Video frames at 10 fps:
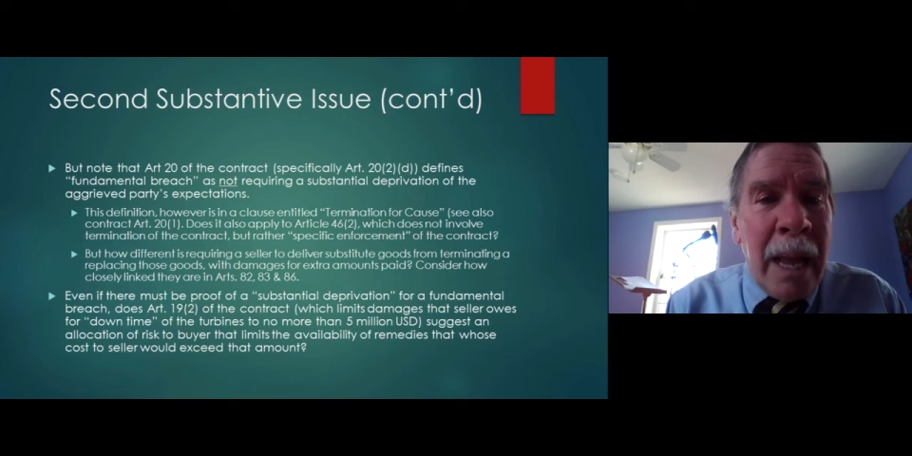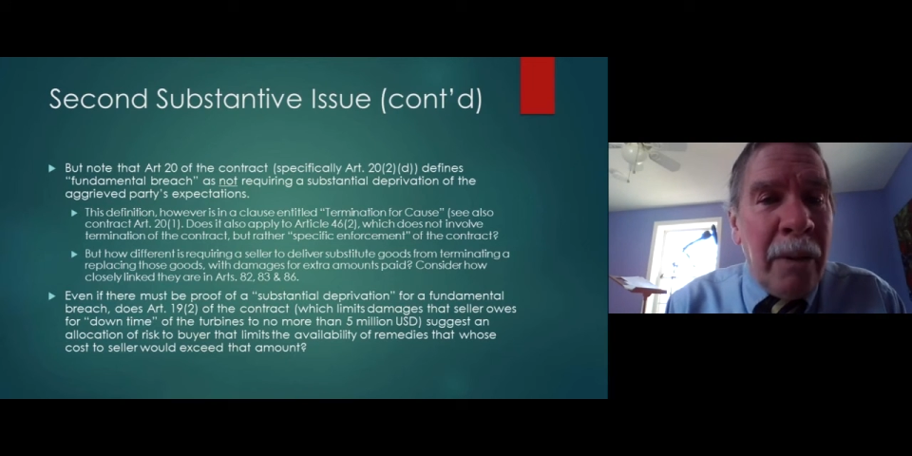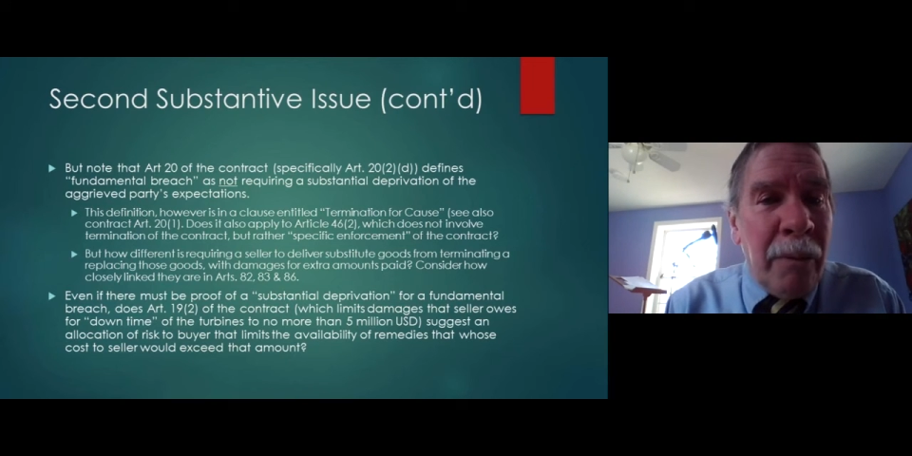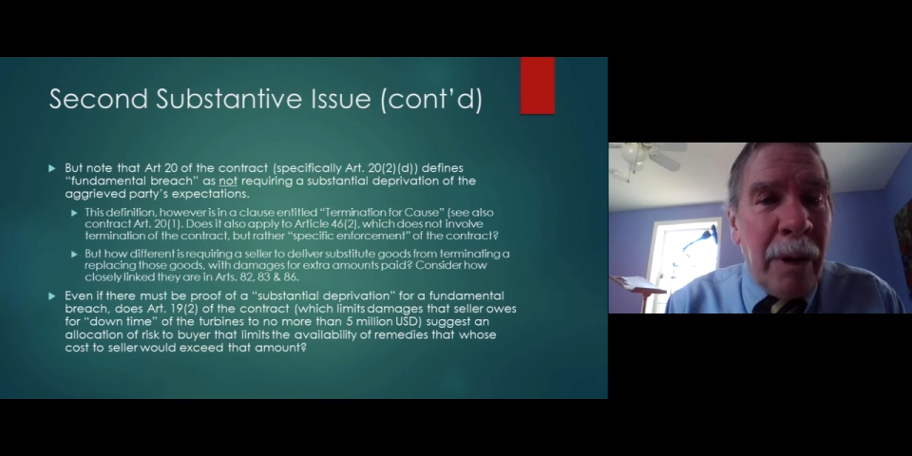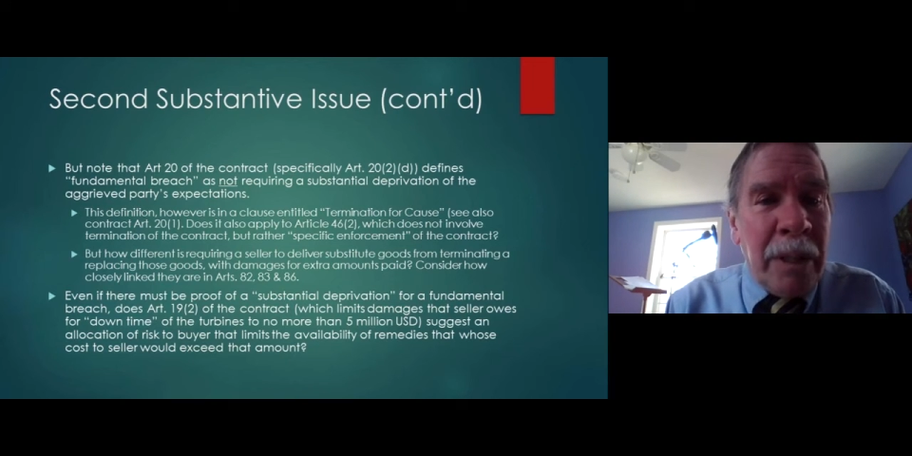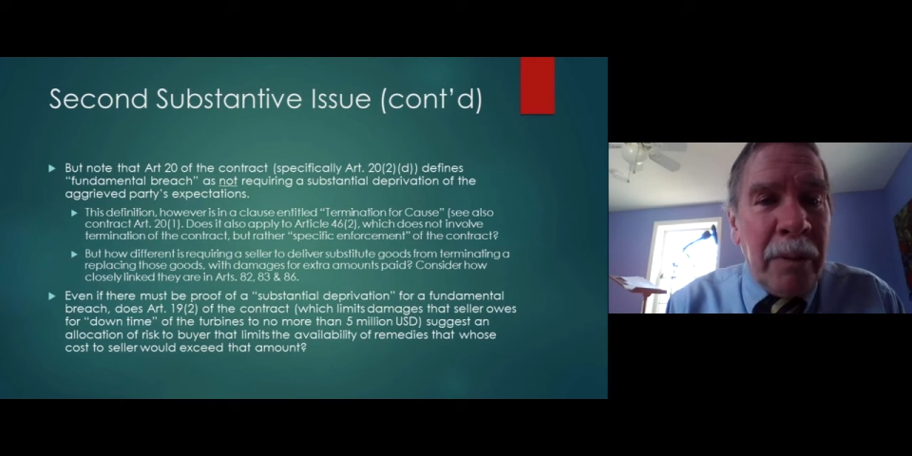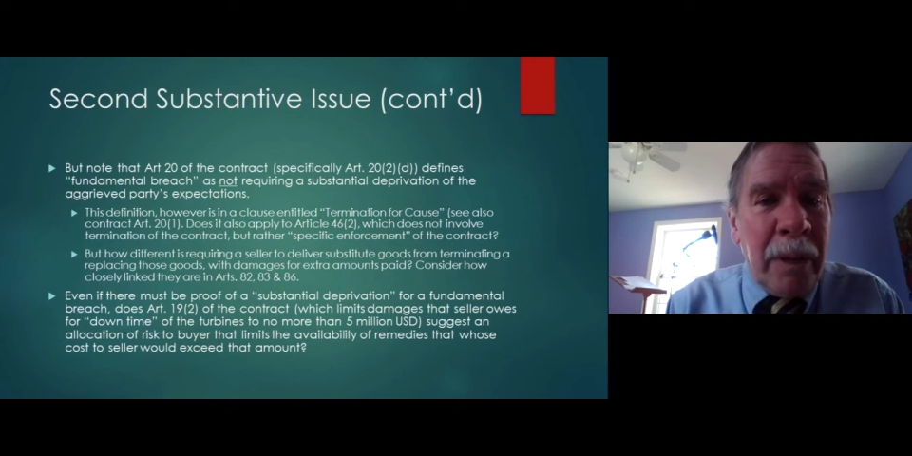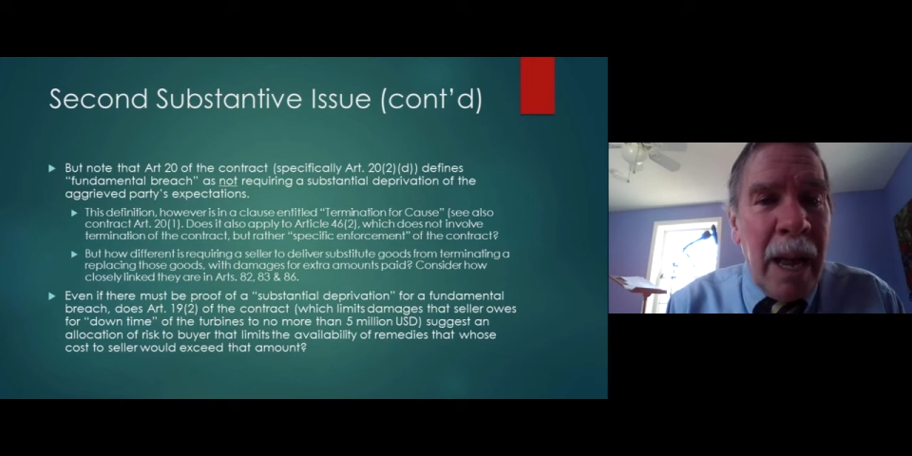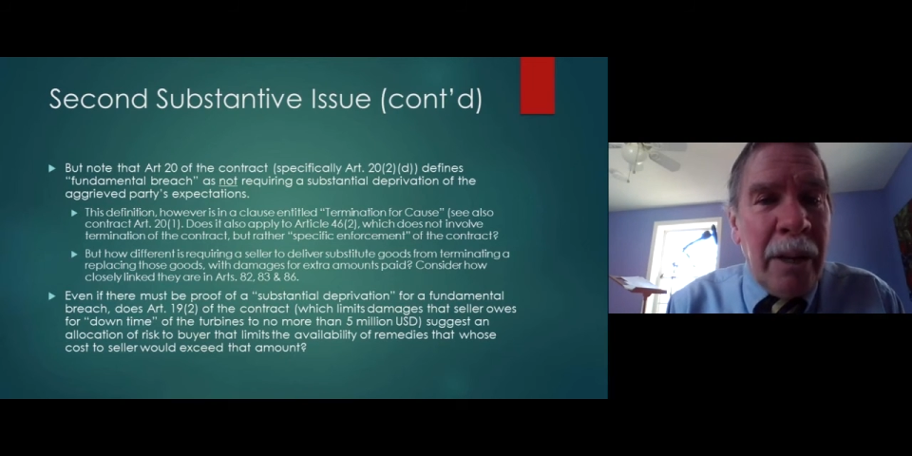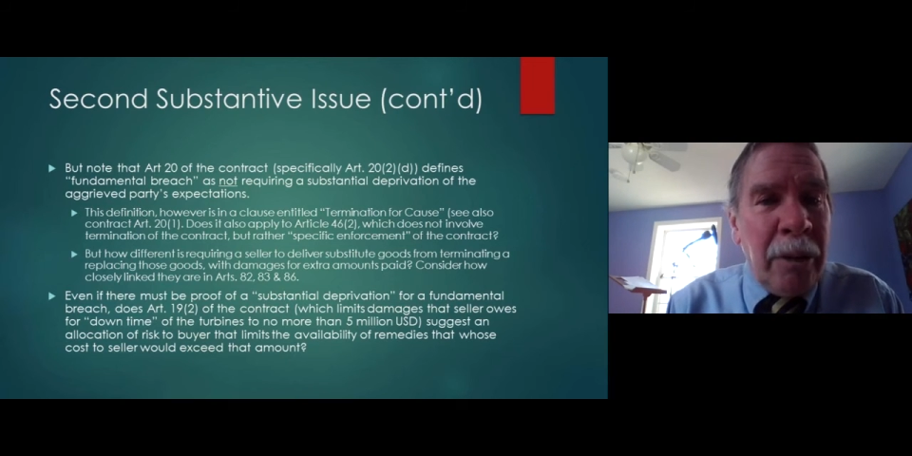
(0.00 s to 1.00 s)
and
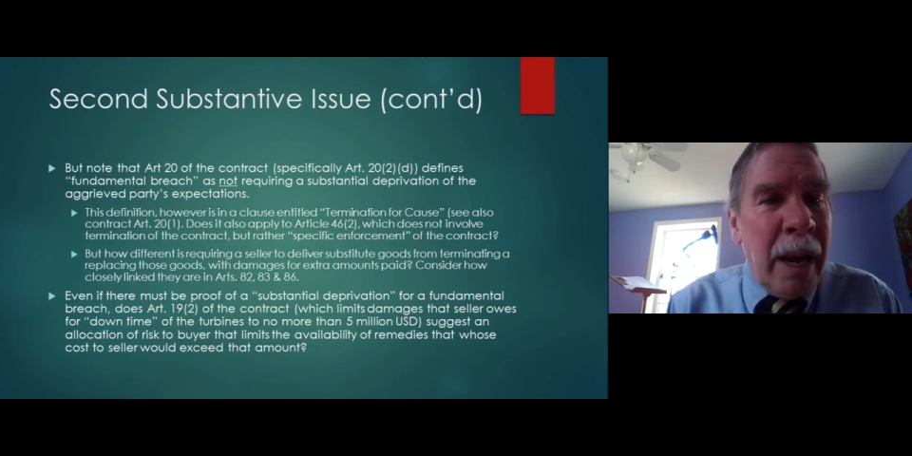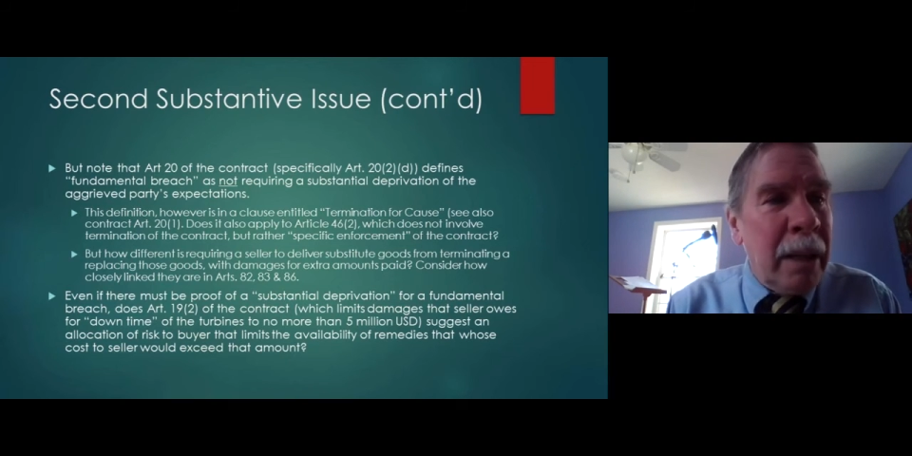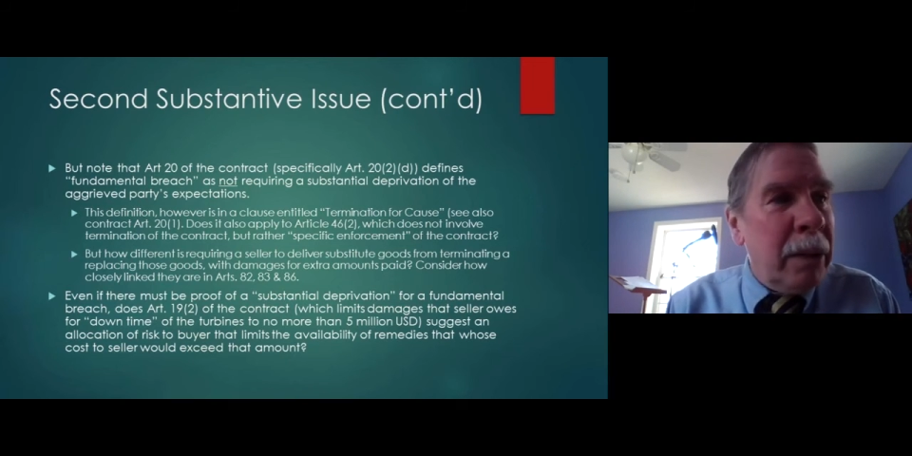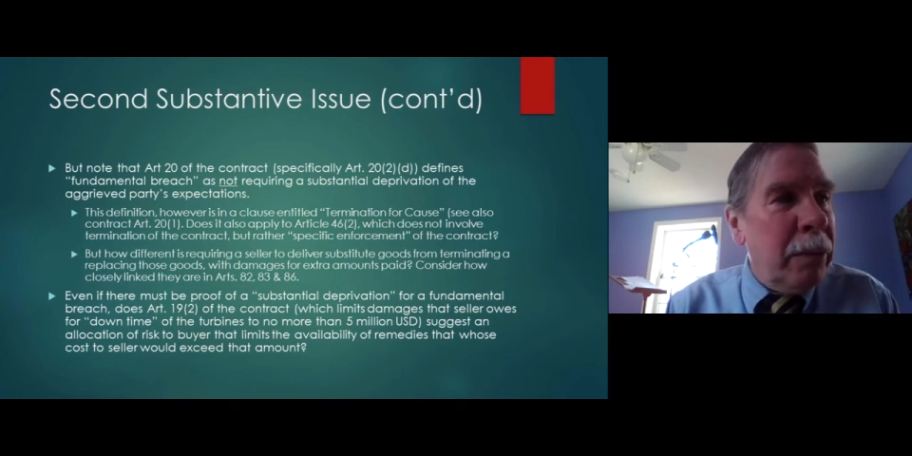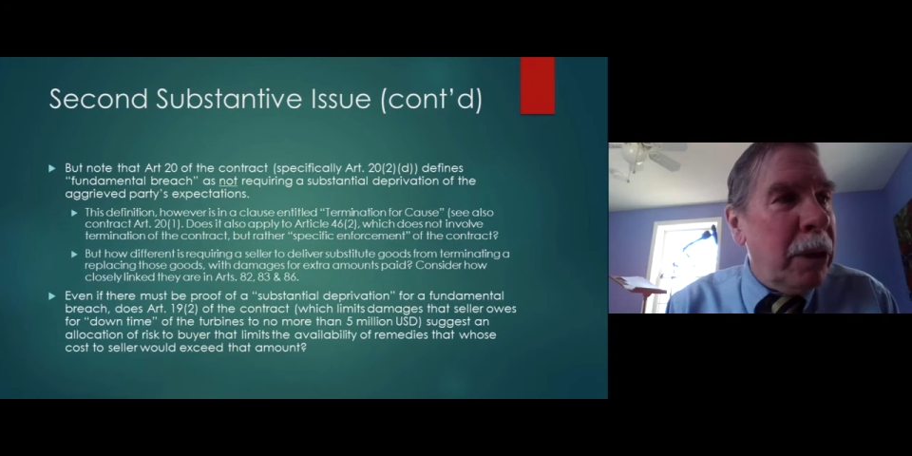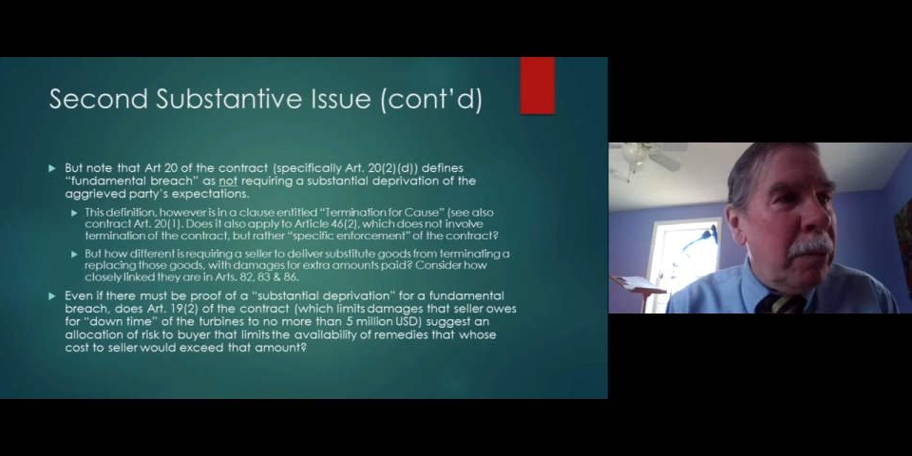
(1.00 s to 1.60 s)
avoidance of contract,